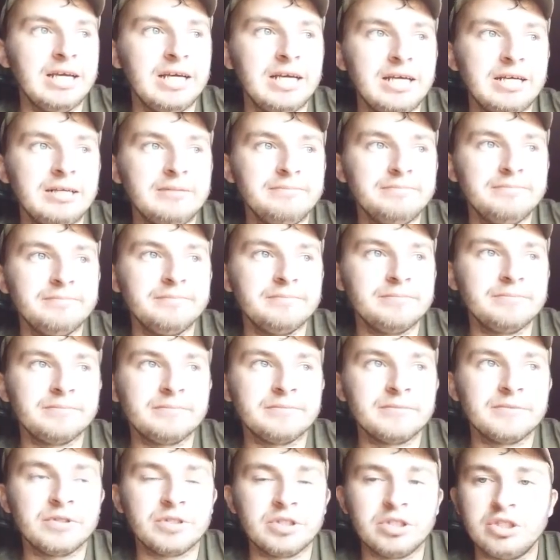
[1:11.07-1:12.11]
and
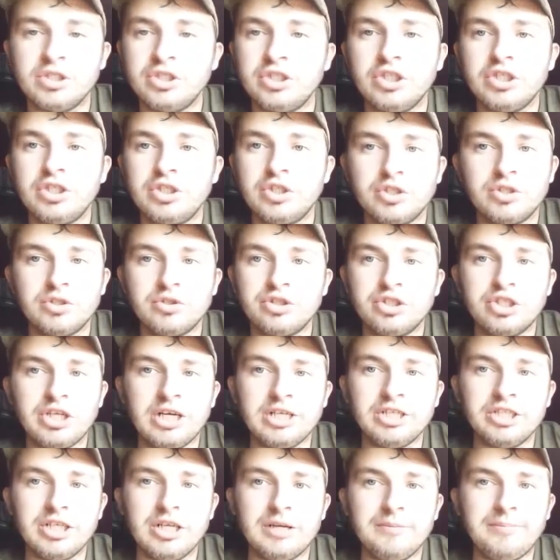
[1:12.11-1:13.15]
just
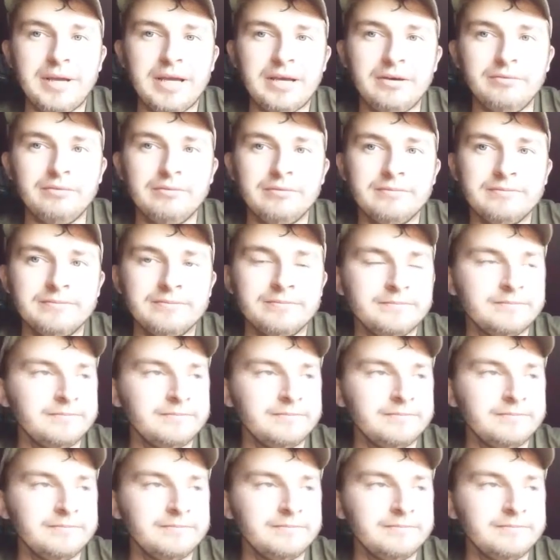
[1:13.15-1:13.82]
change it about.